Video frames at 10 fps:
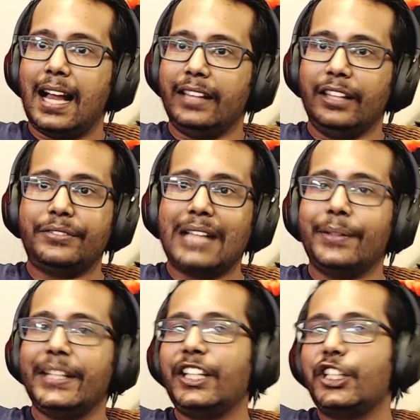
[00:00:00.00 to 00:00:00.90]
I loved
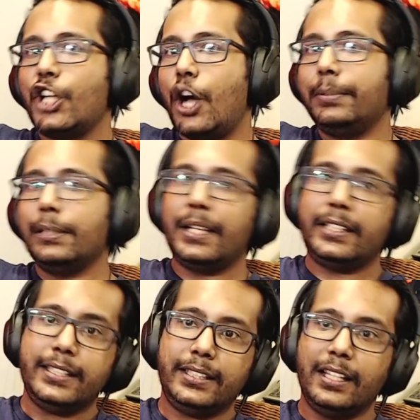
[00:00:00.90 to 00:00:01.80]
how they
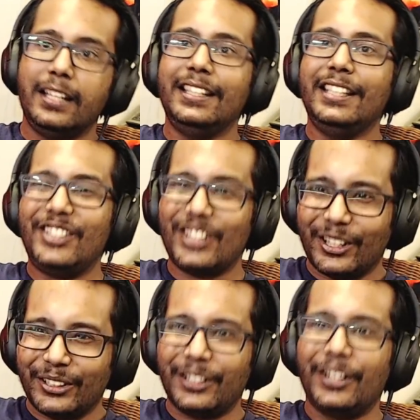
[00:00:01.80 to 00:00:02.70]
complemented each
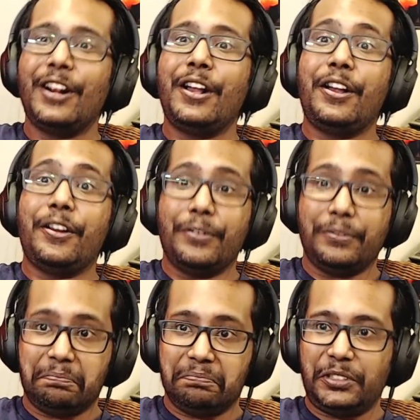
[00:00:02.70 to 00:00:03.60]
other
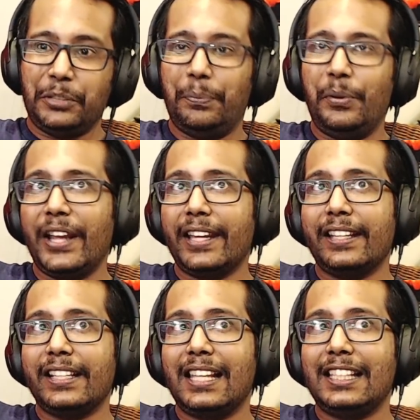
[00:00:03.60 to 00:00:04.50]
to
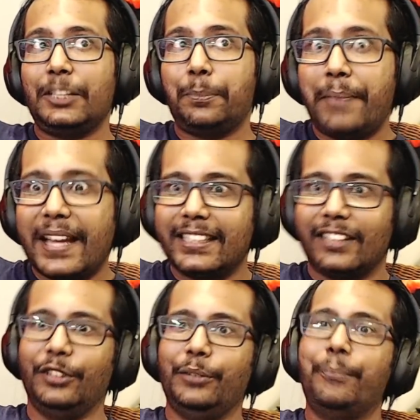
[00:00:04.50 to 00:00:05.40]
bring
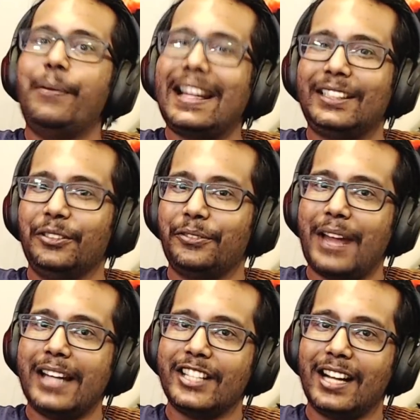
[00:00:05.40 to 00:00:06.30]
spectacle back to the
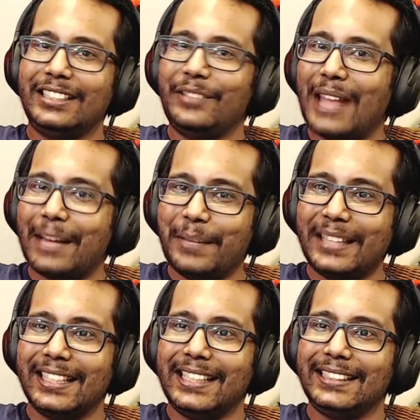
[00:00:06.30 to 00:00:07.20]
franchise, if that
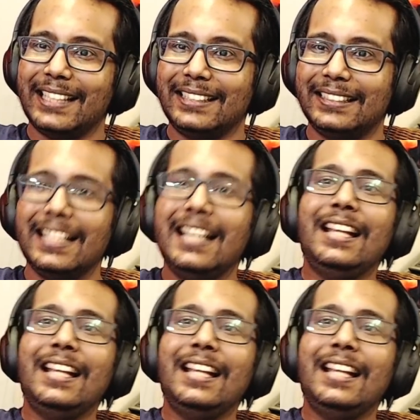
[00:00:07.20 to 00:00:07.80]
makes any sense.